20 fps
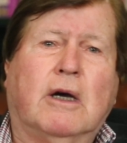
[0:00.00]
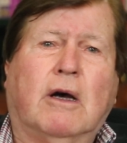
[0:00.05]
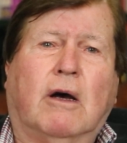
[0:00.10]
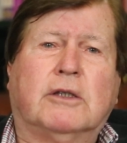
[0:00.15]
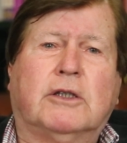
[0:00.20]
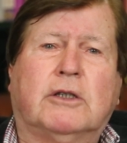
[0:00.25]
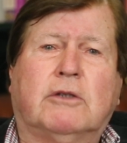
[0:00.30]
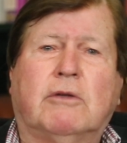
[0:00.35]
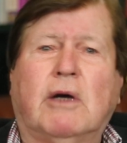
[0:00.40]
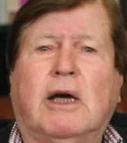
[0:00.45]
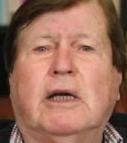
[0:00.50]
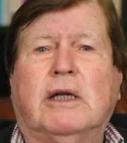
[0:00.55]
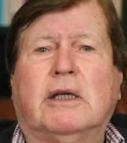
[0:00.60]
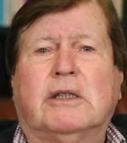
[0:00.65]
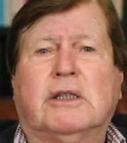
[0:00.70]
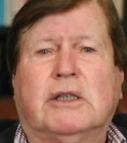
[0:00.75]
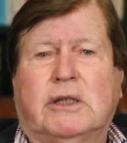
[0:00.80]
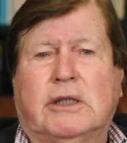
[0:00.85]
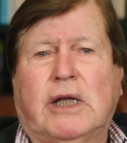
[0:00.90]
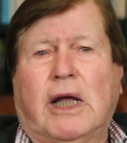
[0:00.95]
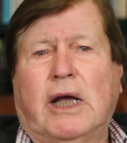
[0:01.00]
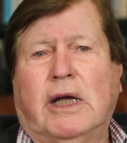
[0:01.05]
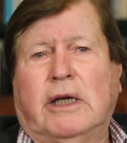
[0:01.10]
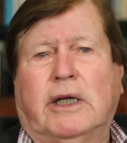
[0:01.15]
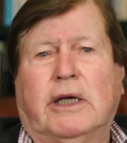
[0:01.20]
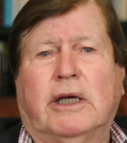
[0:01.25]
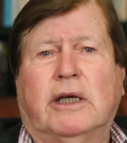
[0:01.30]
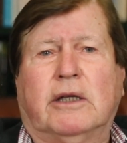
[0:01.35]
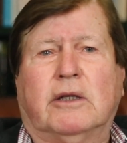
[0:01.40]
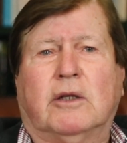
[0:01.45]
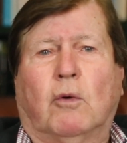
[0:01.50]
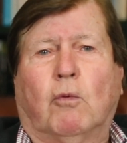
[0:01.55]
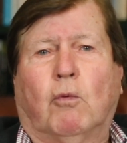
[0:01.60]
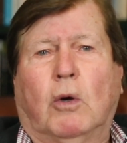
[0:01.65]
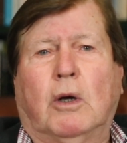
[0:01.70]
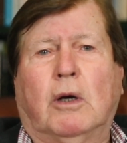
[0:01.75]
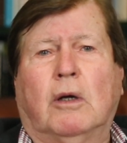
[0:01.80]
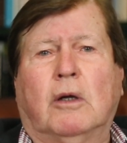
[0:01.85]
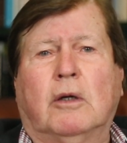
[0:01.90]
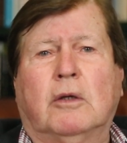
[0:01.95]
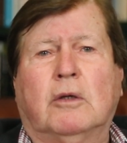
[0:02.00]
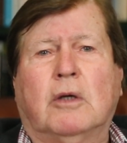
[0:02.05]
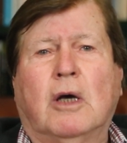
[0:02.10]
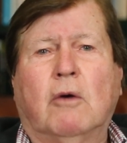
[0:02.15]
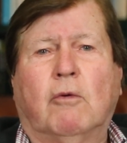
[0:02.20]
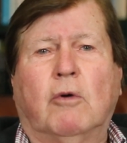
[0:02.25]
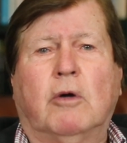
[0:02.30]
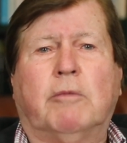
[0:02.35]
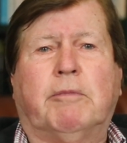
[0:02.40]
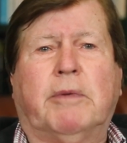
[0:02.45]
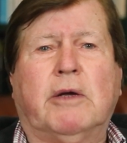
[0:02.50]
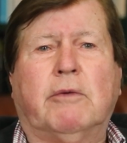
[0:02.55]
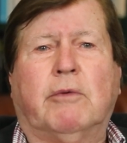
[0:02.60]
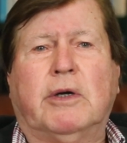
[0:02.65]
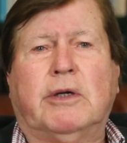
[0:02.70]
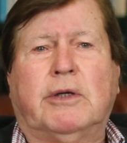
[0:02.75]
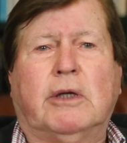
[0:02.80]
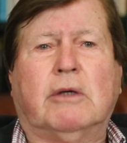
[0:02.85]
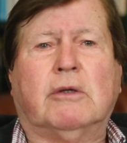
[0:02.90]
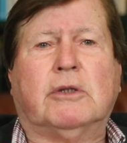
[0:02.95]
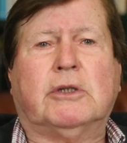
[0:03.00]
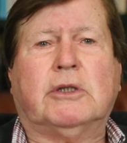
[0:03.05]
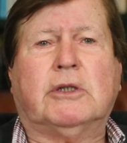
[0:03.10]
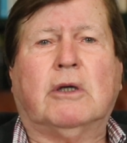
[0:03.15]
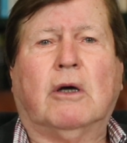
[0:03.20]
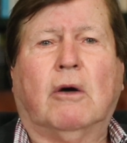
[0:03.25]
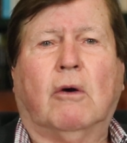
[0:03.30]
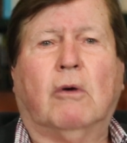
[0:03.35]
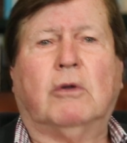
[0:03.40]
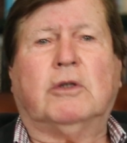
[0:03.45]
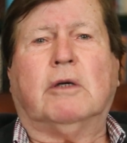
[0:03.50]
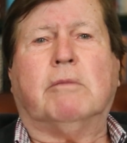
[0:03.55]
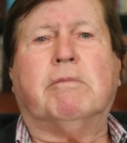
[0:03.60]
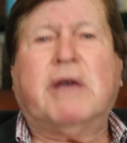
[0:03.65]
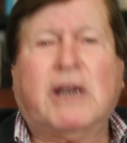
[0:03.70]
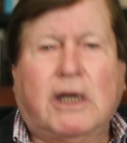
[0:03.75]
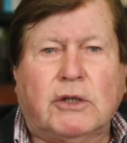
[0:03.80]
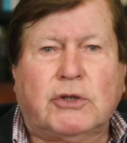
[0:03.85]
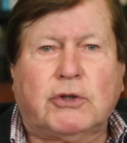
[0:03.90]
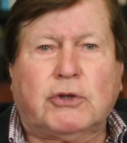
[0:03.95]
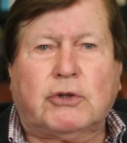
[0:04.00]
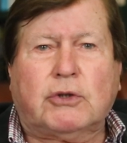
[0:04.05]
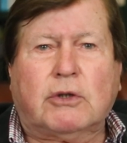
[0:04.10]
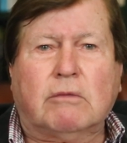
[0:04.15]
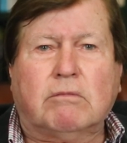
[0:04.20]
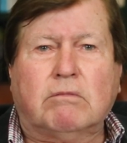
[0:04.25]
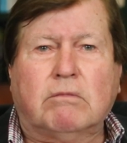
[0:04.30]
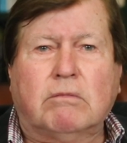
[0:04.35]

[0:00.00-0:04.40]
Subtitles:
Australia's standing in the world would be reduced or diminished.